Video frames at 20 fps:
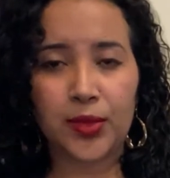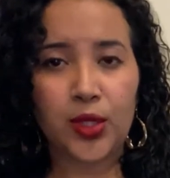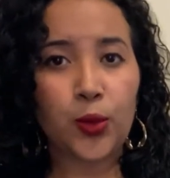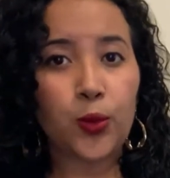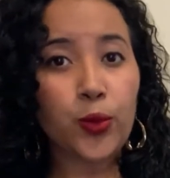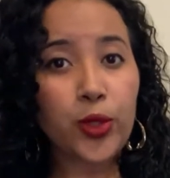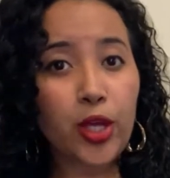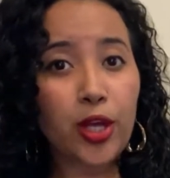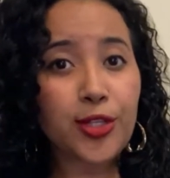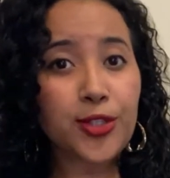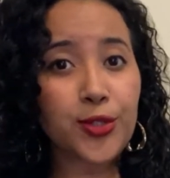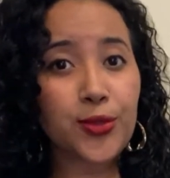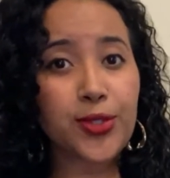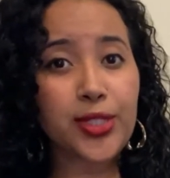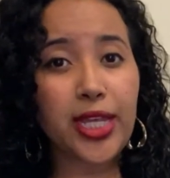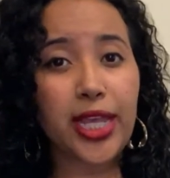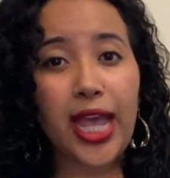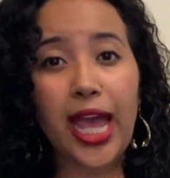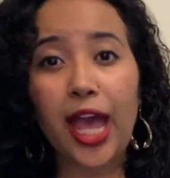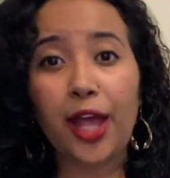We also
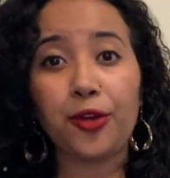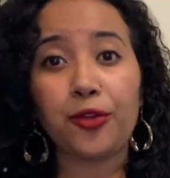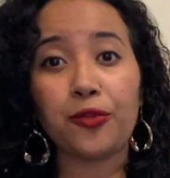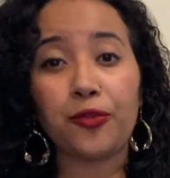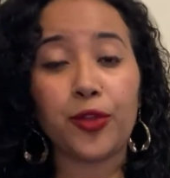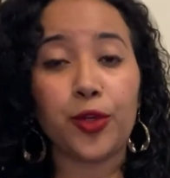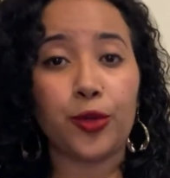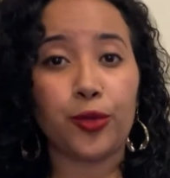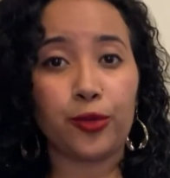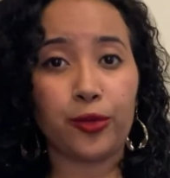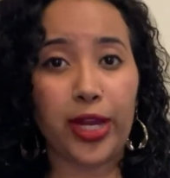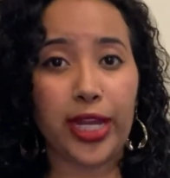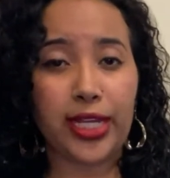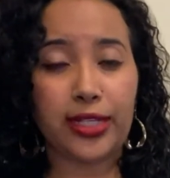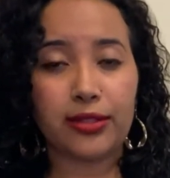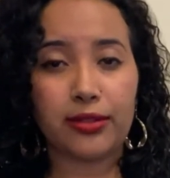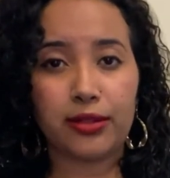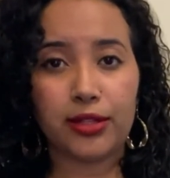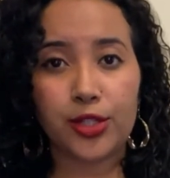say I don't feel great.